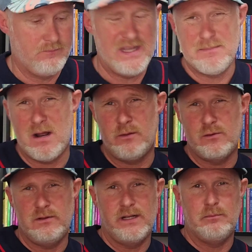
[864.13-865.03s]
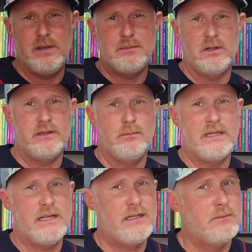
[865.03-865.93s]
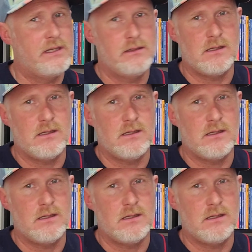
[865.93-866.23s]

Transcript: Think about all those little people in the beginning, man.